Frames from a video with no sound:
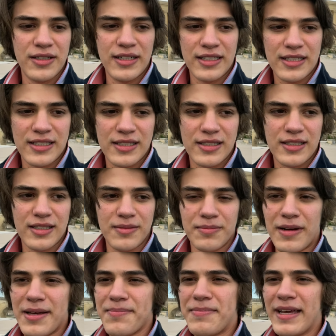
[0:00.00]
it's
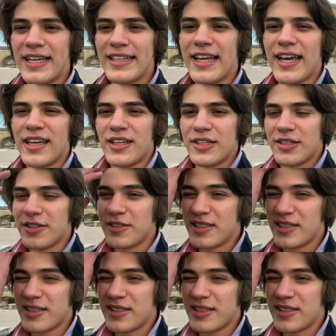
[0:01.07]
my big day, you know?